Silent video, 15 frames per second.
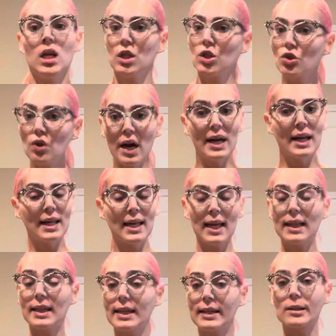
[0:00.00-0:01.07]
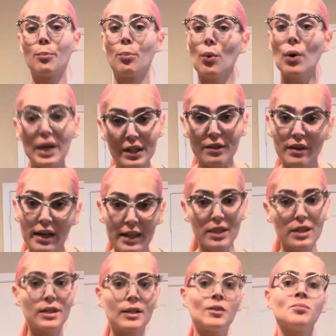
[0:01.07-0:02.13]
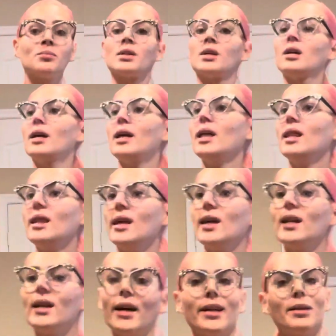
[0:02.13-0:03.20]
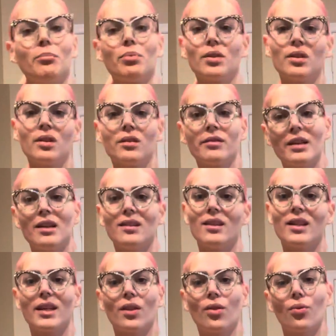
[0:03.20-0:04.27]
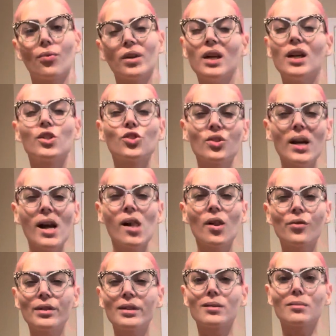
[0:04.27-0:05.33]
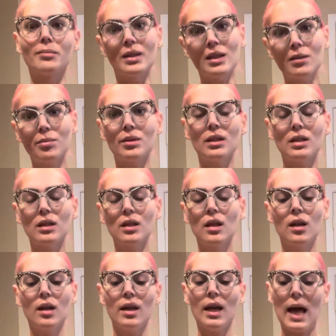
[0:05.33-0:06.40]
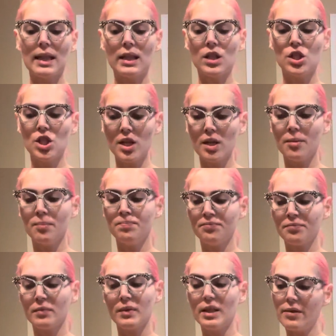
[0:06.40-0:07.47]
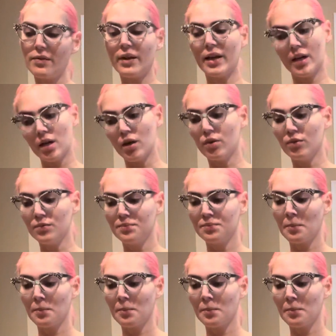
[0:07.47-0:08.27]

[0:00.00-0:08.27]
trying to get this bloody right, you know? And then I burn around like 300 calories maybe at the gym if I go,